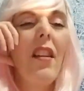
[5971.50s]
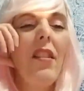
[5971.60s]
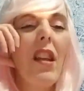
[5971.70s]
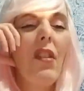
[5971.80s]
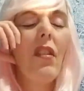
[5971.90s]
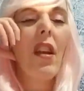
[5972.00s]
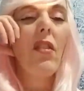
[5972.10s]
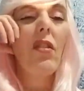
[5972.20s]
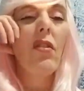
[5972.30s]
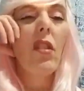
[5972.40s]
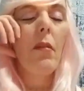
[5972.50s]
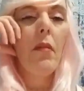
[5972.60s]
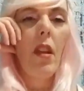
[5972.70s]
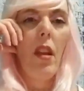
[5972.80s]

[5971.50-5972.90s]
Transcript: See any relationship.